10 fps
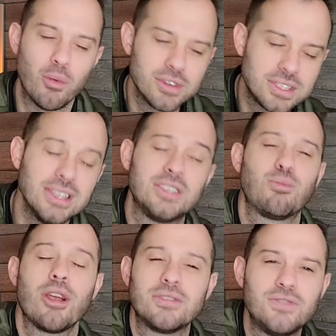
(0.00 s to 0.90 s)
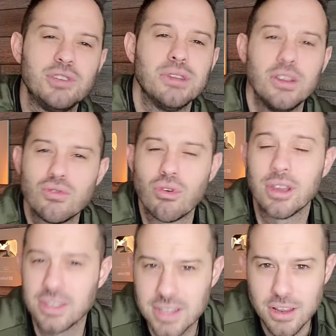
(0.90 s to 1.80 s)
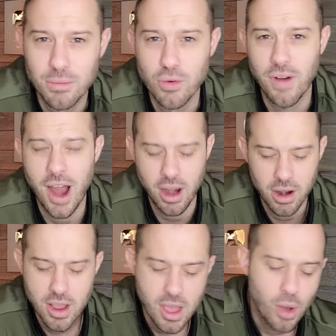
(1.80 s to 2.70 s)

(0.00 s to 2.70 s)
I want to see the price of Shiba Inu coin continue to move higher.